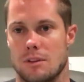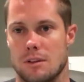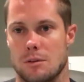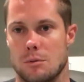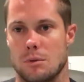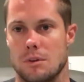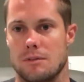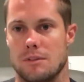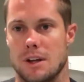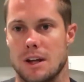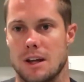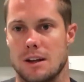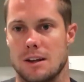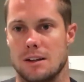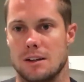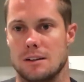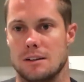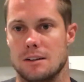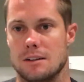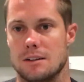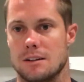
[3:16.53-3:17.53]
that we've
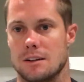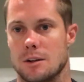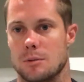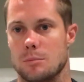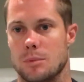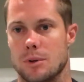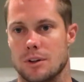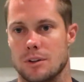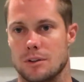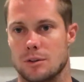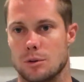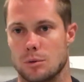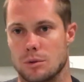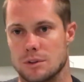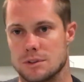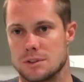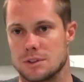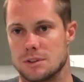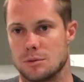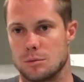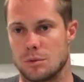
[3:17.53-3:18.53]
gained and put
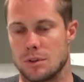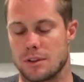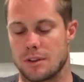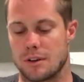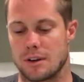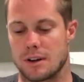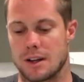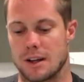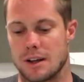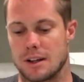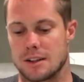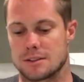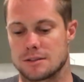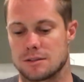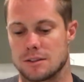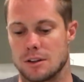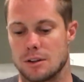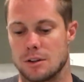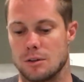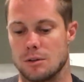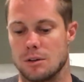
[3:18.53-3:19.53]
towards it with our cash
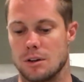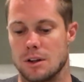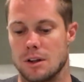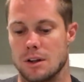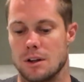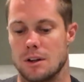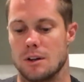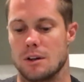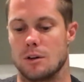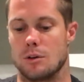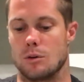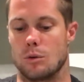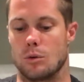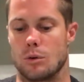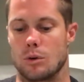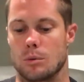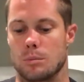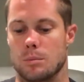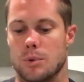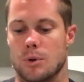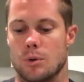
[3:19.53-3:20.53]
flow,
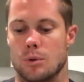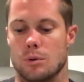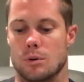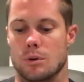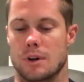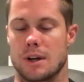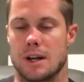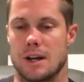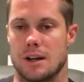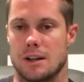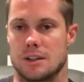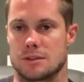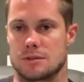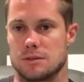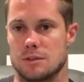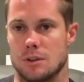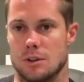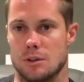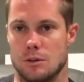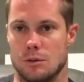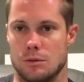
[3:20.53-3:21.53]
or pull cash
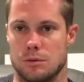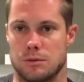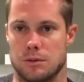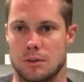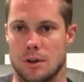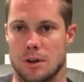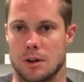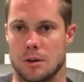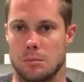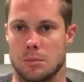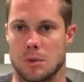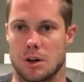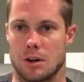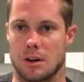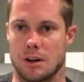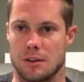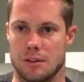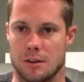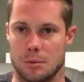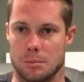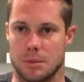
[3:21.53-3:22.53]
flow from our
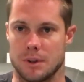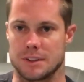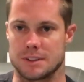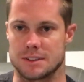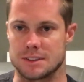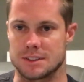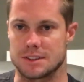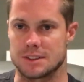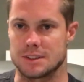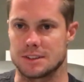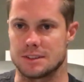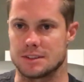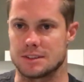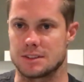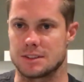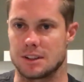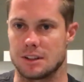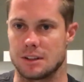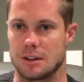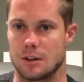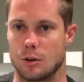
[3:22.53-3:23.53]
other businesses
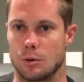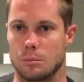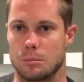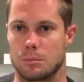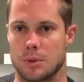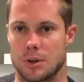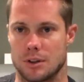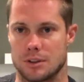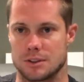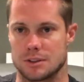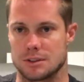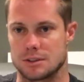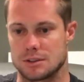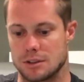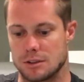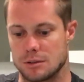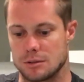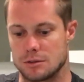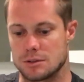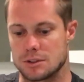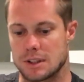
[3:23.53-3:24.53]
to help purchase
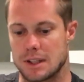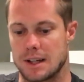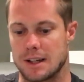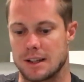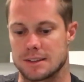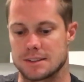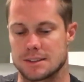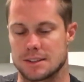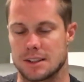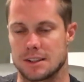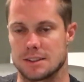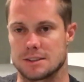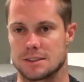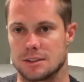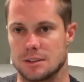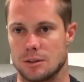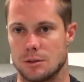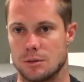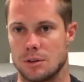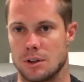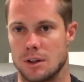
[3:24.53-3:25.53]
those assets.
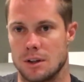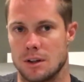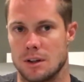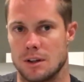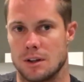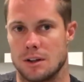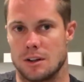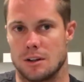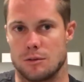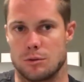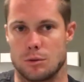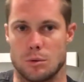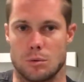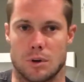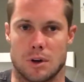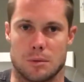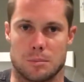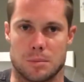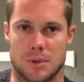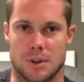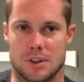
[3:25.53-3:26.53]
So if we
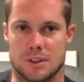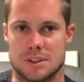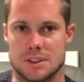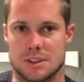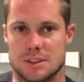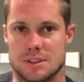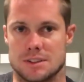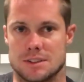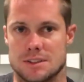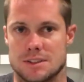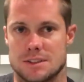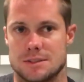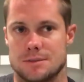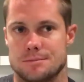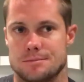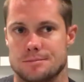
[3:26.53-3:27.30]
want to purchase